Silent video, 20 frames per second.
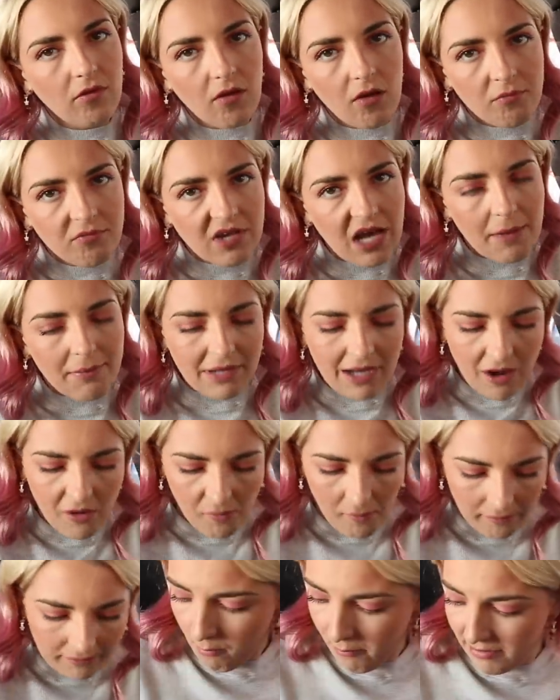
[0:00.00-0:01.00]
I'm tapping out,
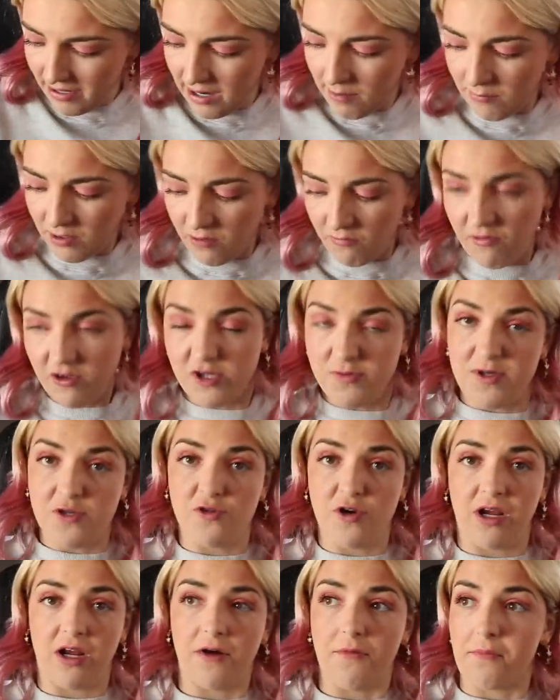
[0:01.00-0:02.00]
but I am gonna finish my
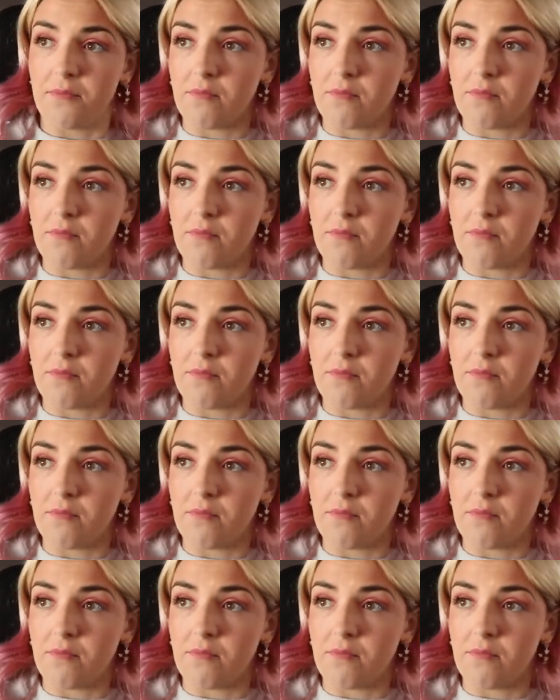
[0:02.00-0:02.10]
drink.